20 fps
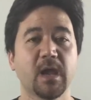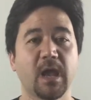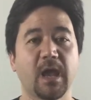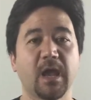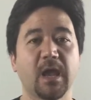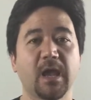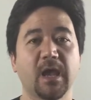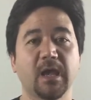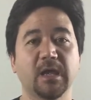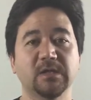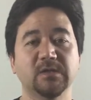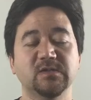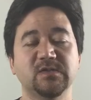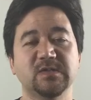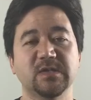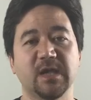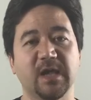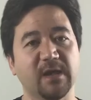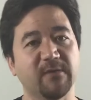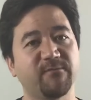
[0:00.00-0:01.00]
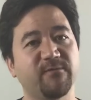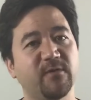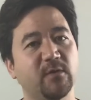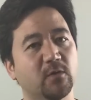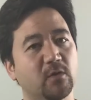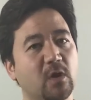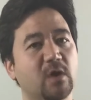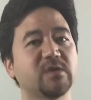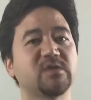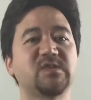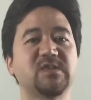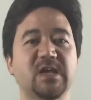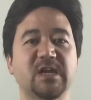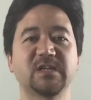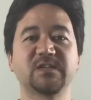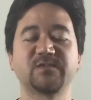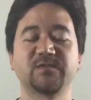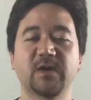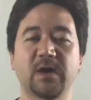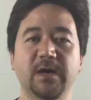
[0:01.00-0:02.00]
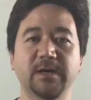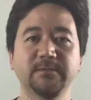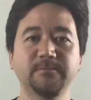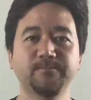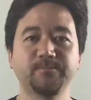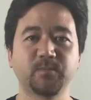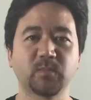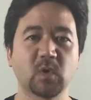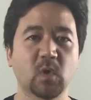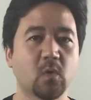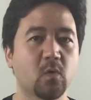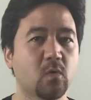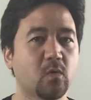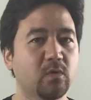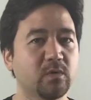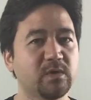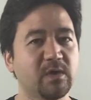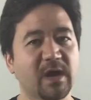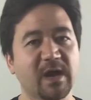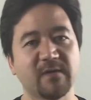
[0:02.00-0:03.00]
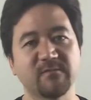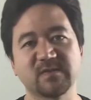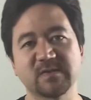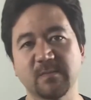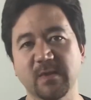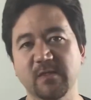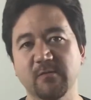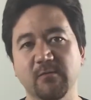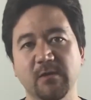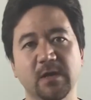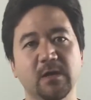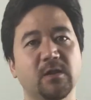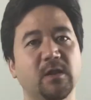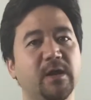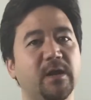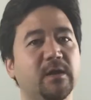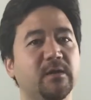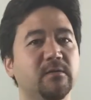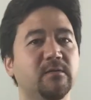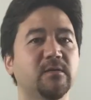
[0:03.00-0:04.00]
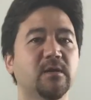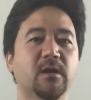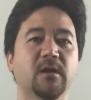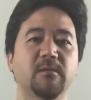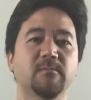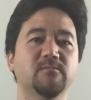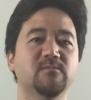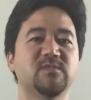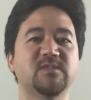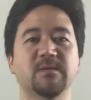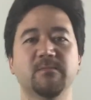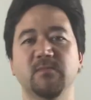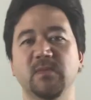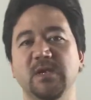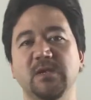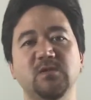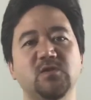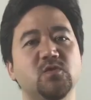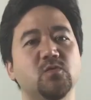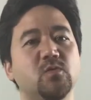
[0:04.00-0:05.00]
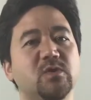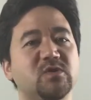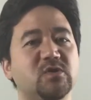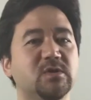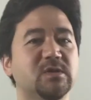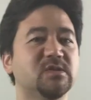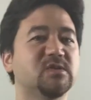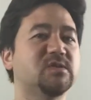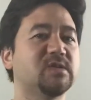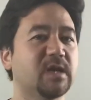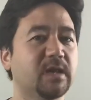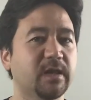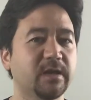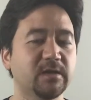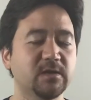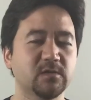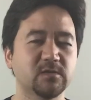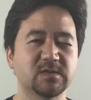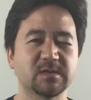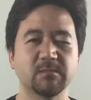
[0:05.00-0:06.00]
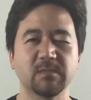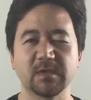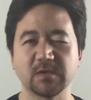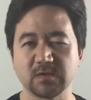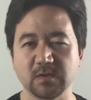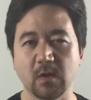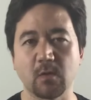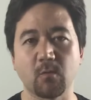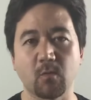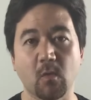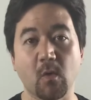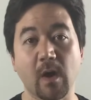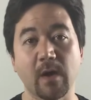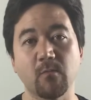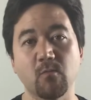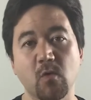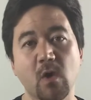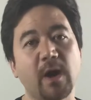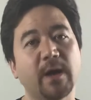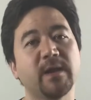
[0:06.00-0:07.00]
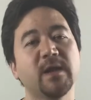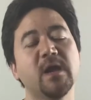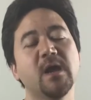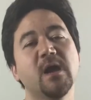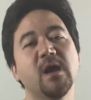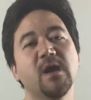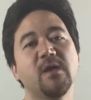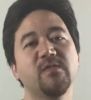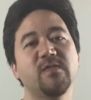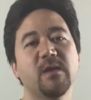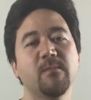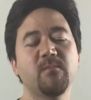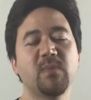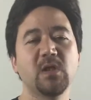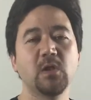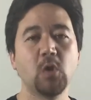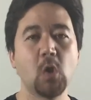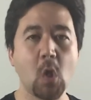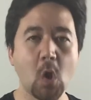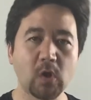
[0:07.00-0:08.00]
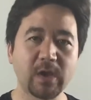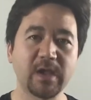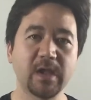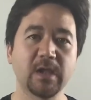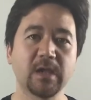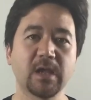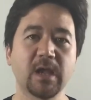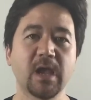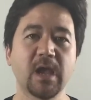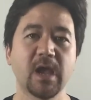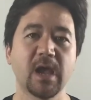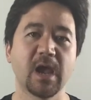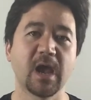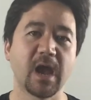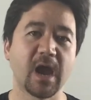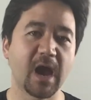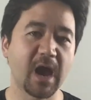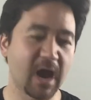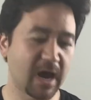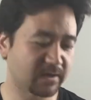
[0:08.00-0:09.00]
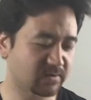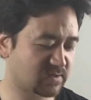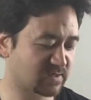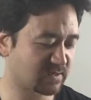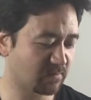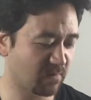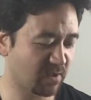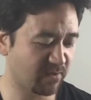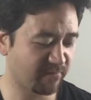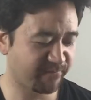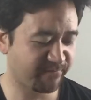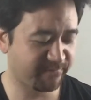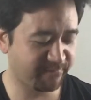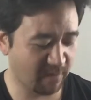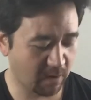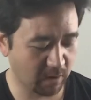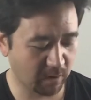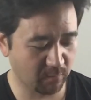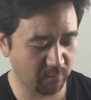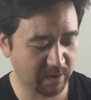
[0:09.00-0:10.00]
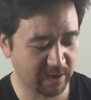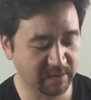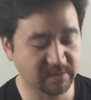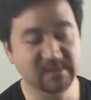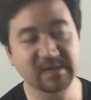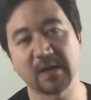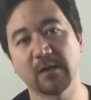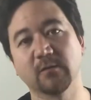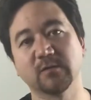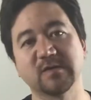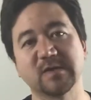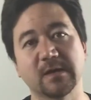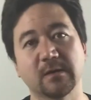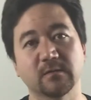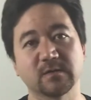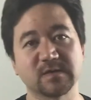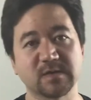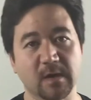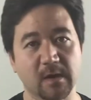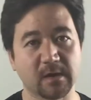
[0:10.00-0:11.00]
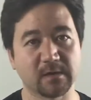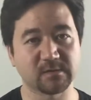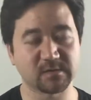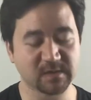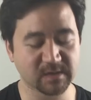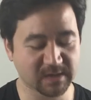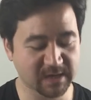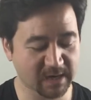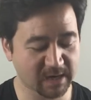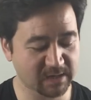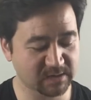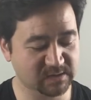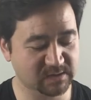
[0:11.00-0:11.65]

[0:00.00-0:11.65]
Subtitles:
And if you're not satisfied or you have some other inkling, some intuition is telling you something's not quite right, then be looking at some of the following telltale signs, okay?